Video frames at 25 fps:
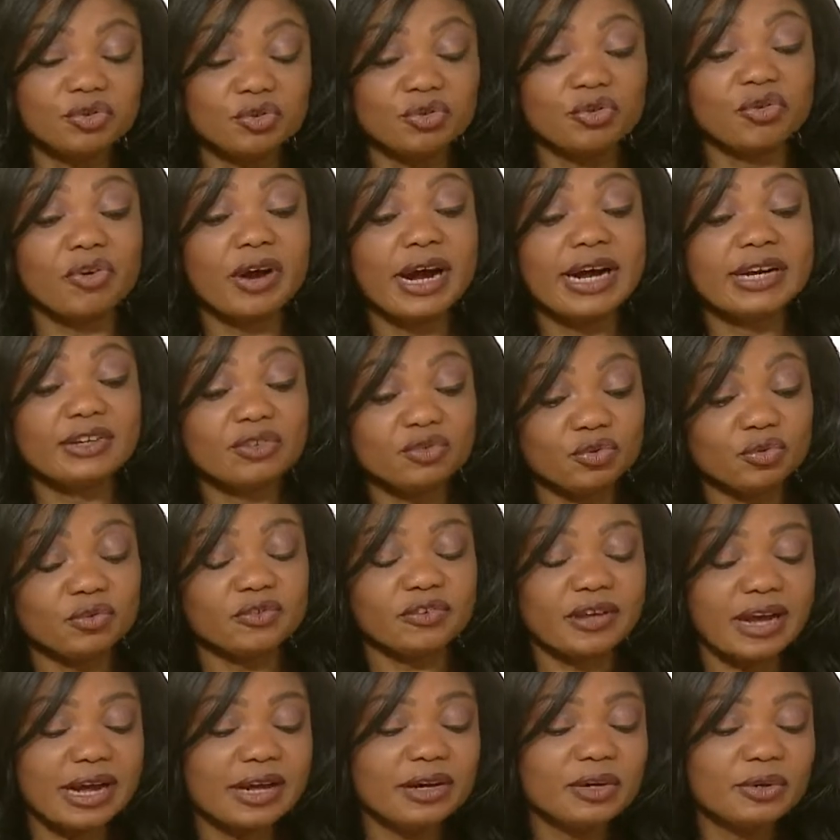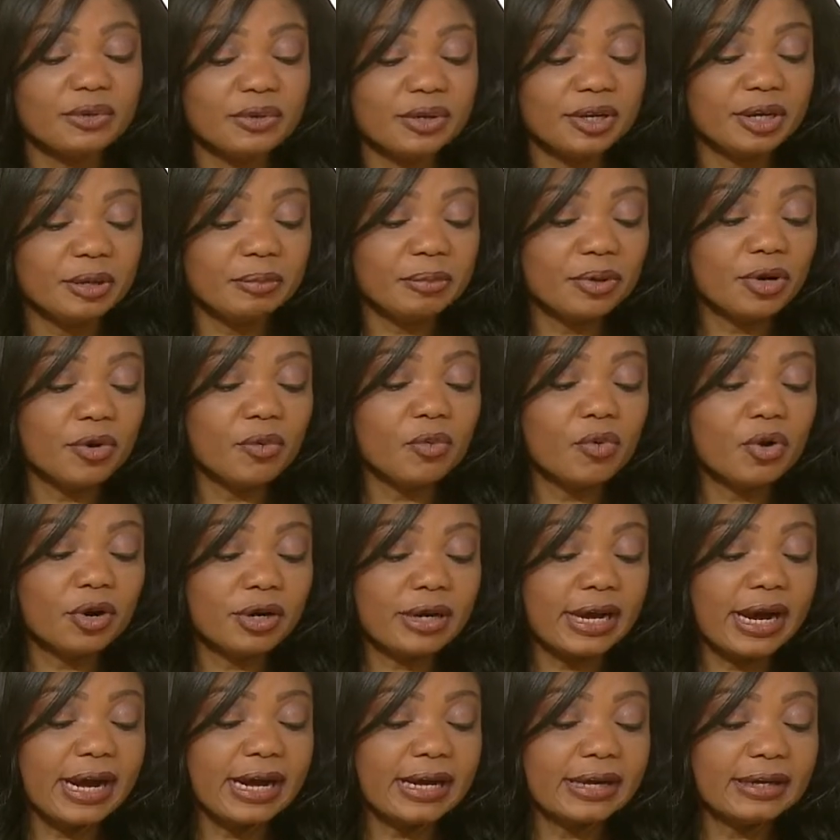try to tackle it. But
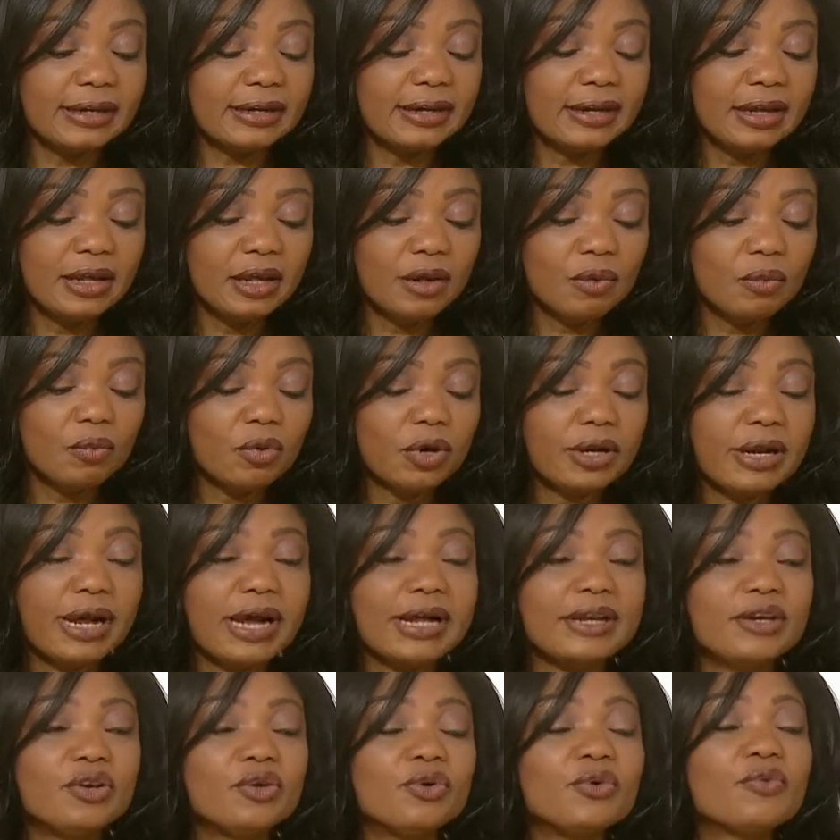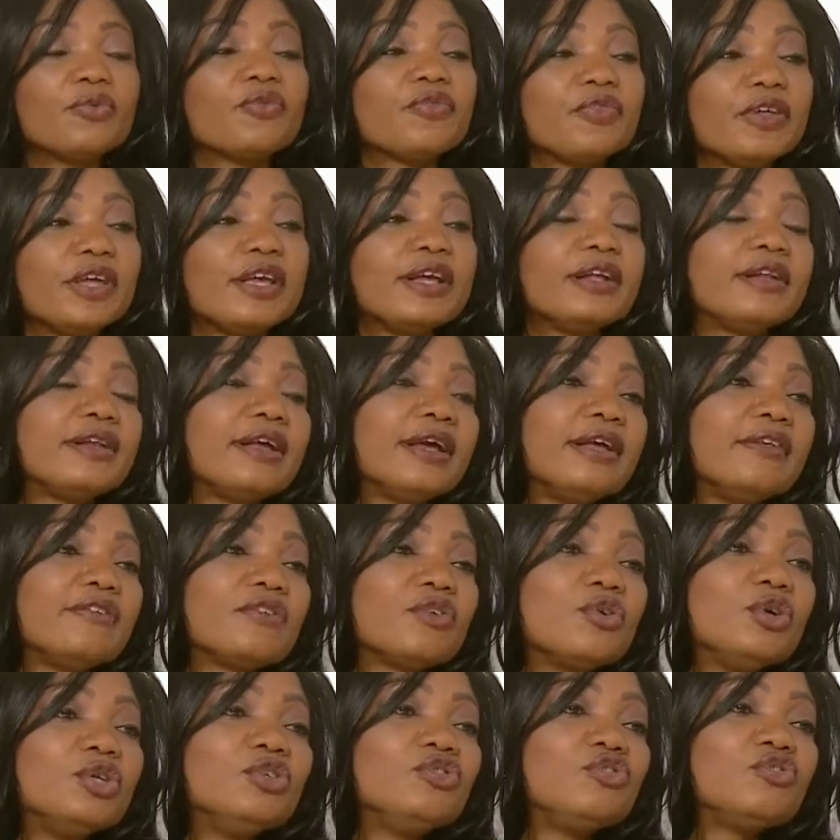what I don't think there is
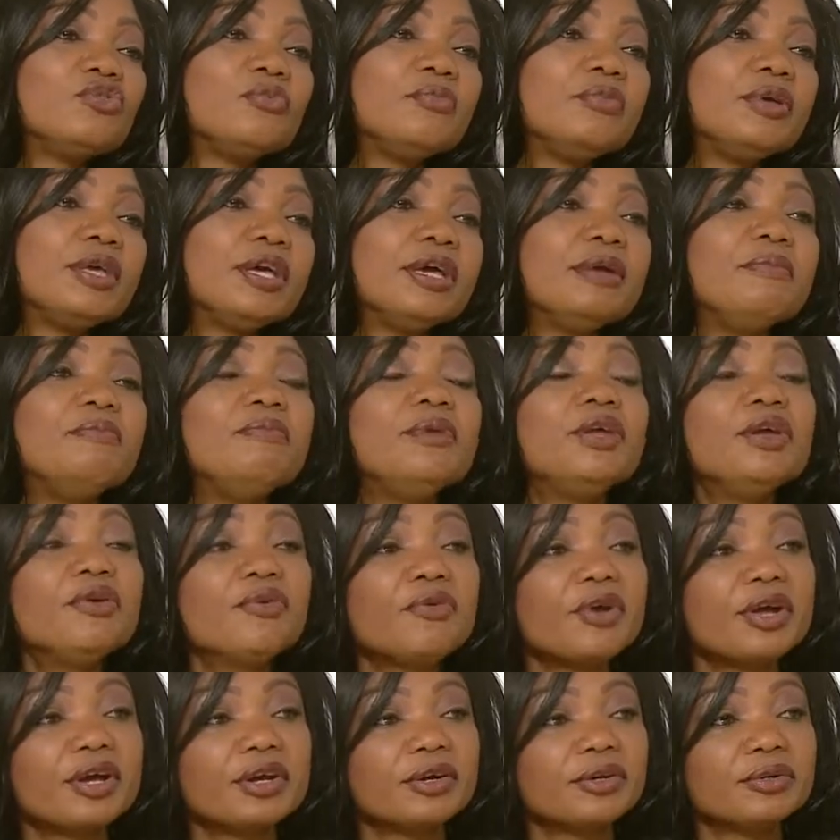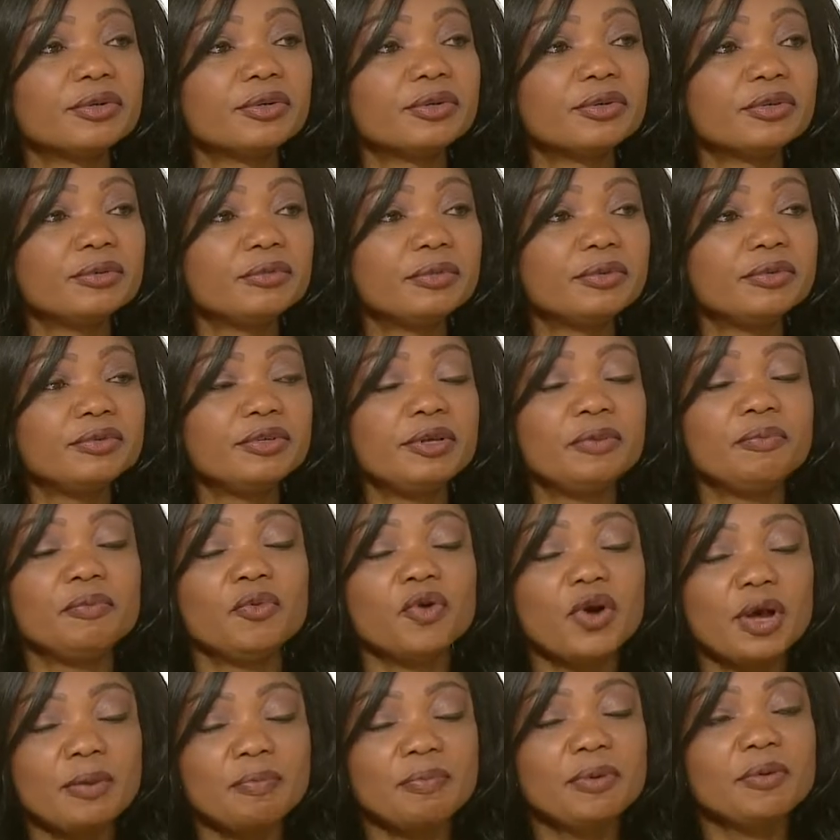going to be a miracle. The
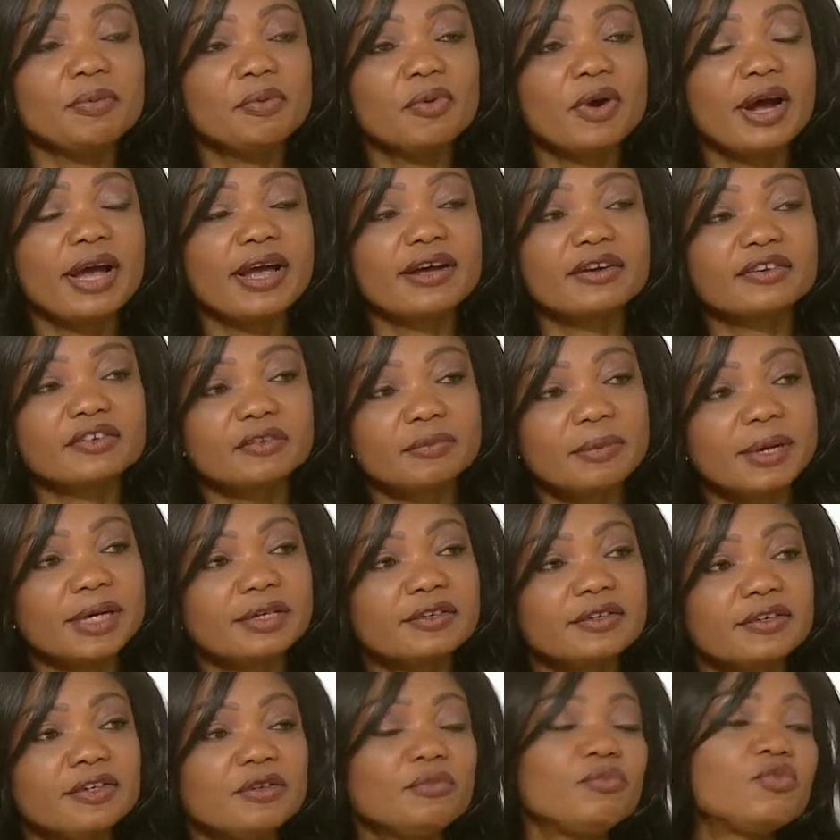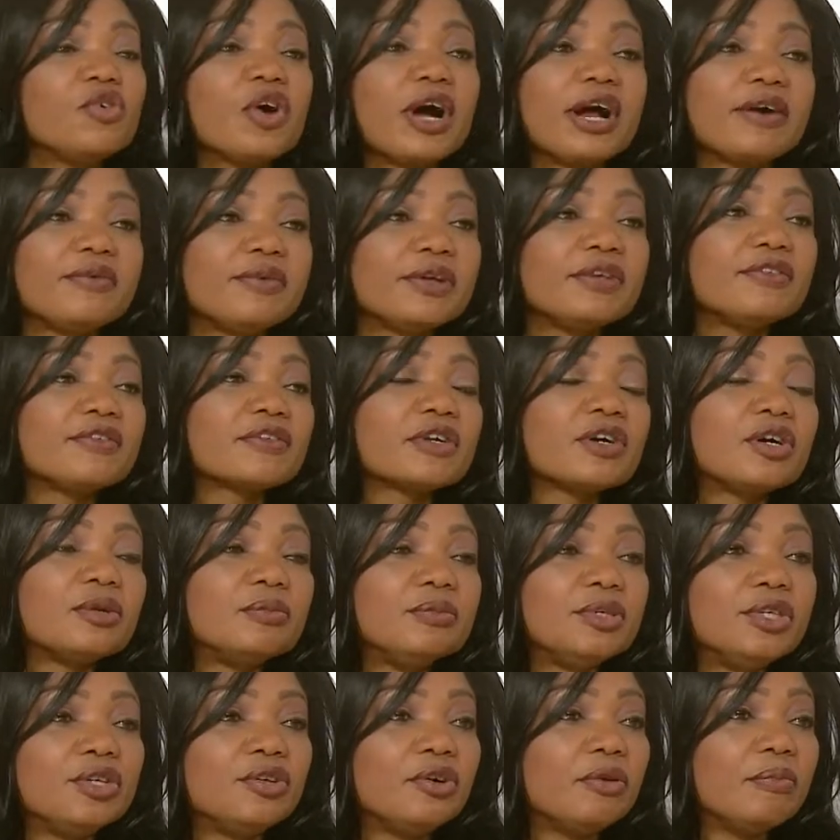way people are expecting Buhari is
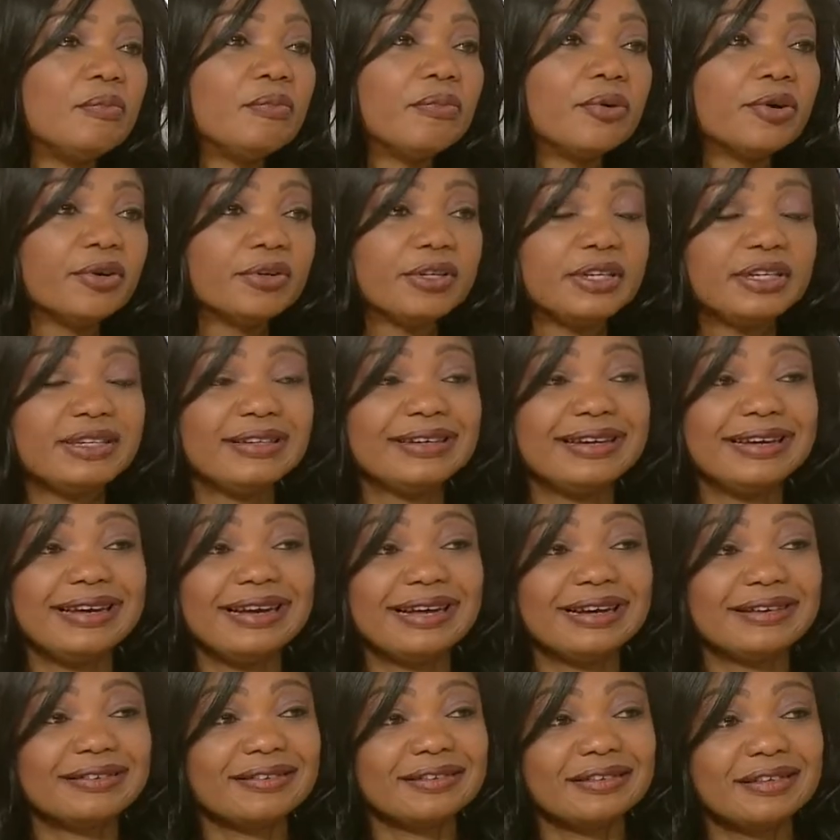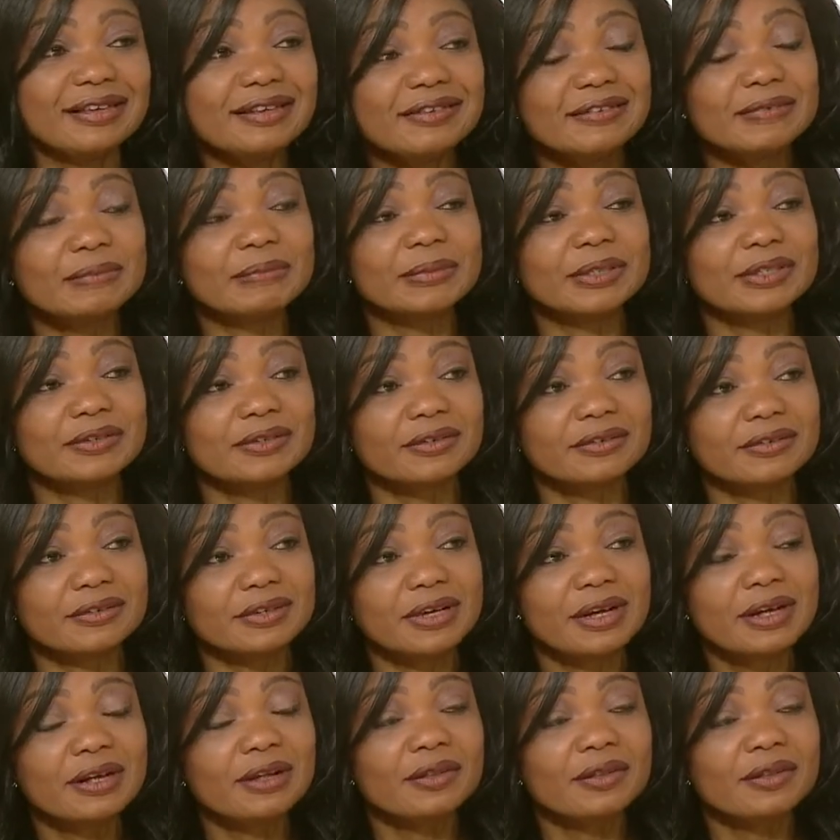coming on board in the next 6 months.